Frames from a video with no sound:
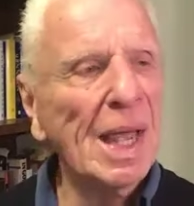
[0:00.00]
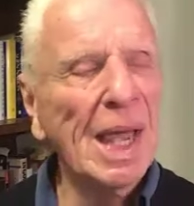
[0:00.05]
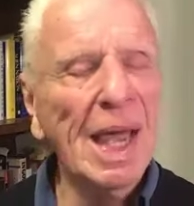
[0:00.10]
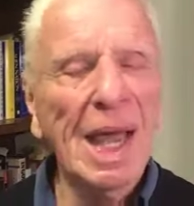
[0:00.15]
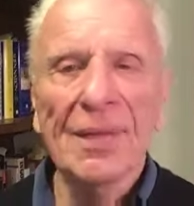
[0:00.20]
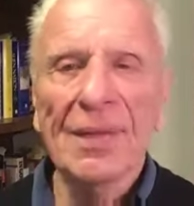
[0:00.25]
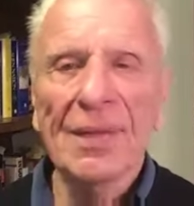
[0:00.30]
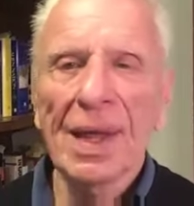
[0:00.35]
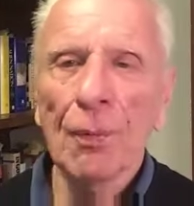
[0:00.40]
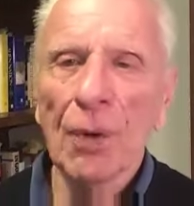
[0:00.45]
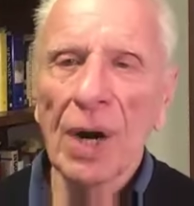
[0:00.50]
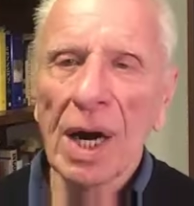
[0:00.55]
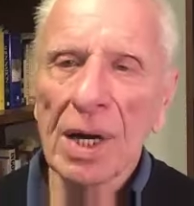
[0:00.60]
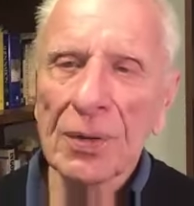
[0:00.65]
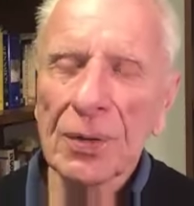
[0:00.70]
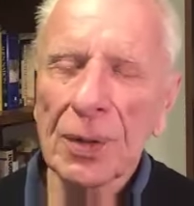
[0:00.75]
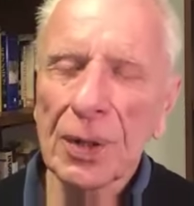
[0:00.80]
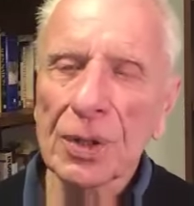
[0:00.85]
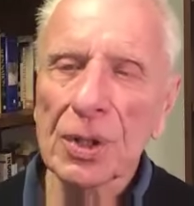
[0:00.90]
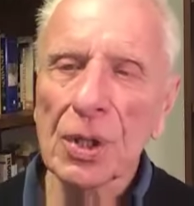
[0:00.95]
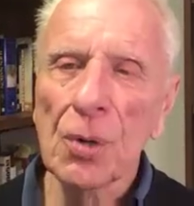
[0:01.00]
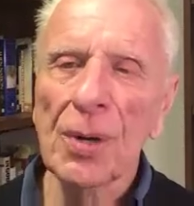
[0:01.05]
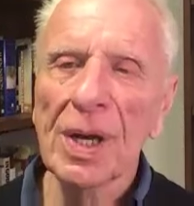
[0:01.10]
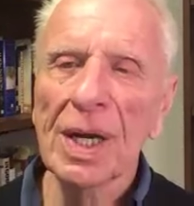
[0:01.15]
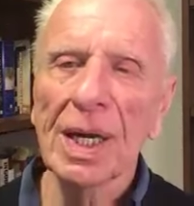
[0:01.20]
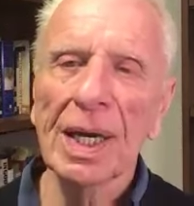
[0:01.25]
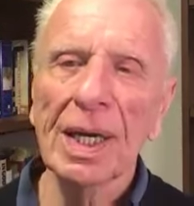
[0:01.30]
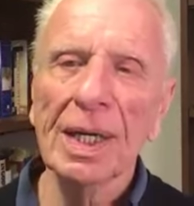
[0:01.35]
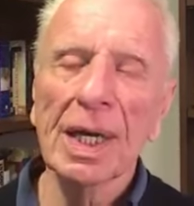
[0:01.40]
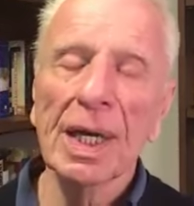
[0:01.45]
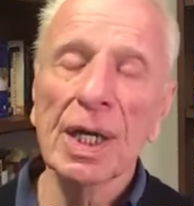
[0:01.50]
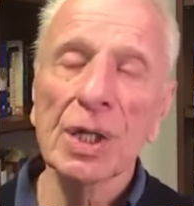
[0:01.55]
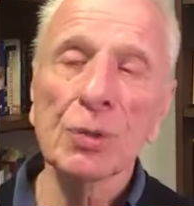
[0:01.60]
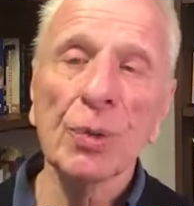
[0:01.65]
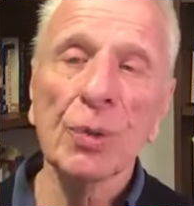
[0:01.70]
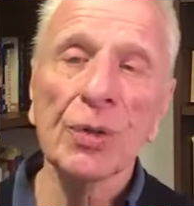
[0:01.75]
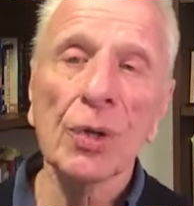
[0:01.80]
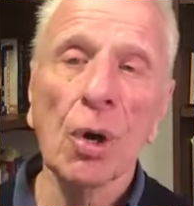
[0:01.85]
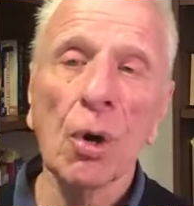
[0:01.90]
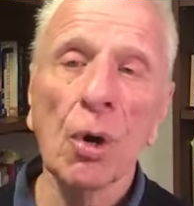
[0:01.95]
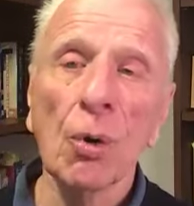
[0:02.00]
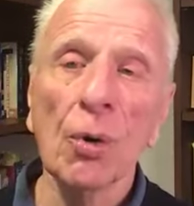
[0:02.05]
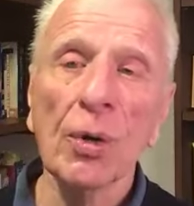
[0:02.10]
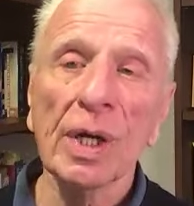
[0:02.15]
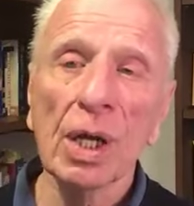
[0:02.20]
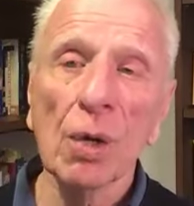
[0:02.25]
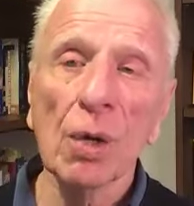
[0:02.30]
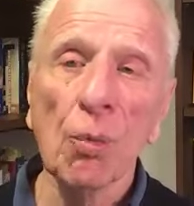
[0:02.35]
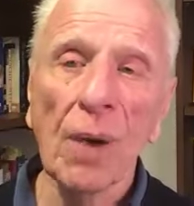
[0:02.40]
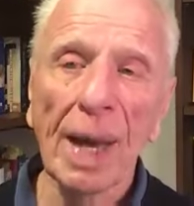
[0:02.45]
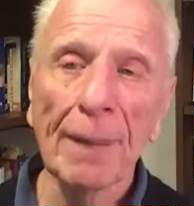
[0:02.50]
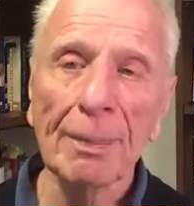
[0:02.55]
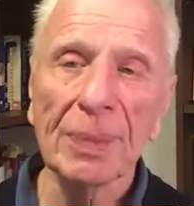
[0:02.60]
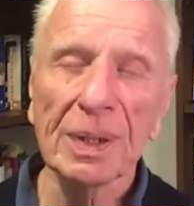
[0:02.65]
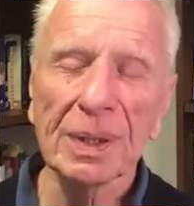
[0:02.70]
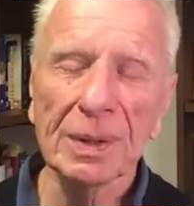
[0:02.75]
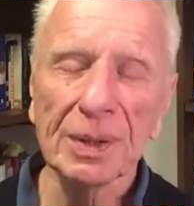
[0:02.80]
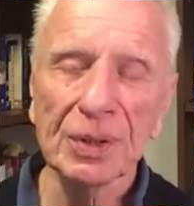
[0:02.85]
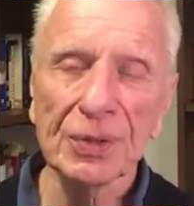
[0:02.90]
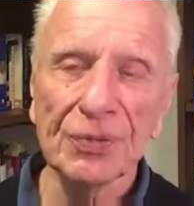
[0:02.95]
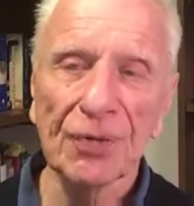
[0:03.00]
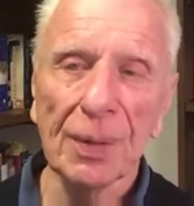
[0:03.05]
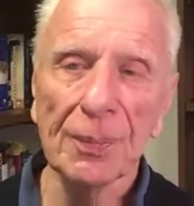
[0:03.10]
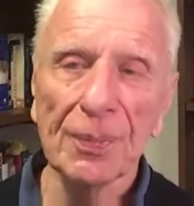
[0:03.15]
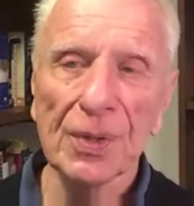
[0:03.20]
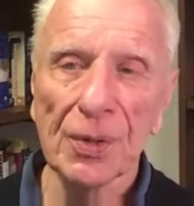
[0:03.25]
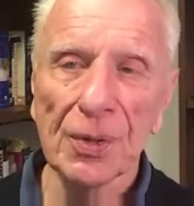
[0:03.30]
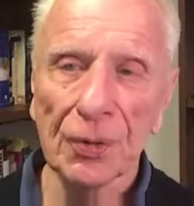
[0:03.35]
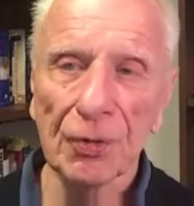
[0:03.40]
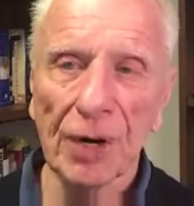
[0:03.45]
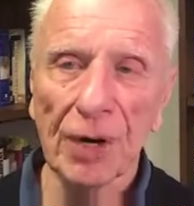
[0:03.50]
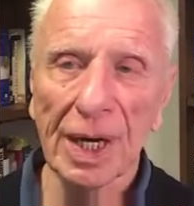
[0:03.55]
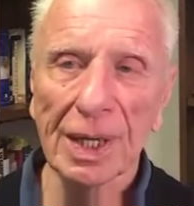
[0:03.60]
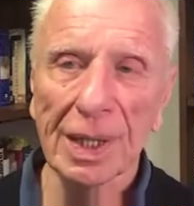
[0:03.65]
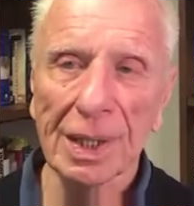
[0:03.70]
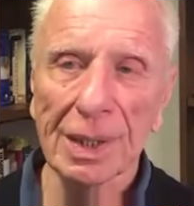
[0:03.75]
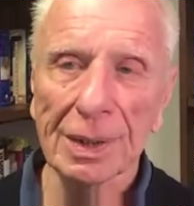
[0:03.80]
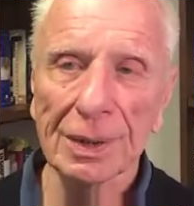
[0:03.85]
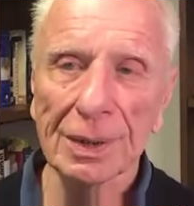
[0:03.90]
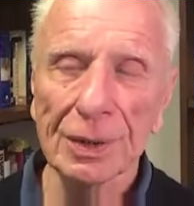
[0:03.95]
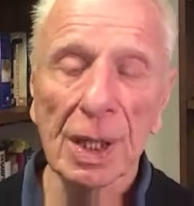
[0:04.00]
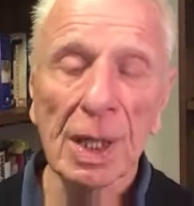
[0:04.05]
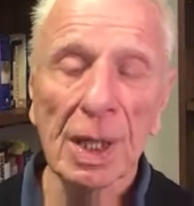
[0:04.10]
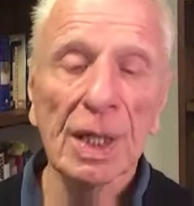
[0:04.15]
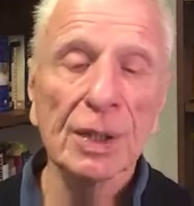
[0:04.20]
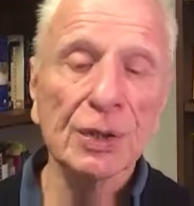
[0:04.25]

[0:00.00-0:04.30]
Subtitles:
And the way they're doing it is withholding weapons from the Ukrainians.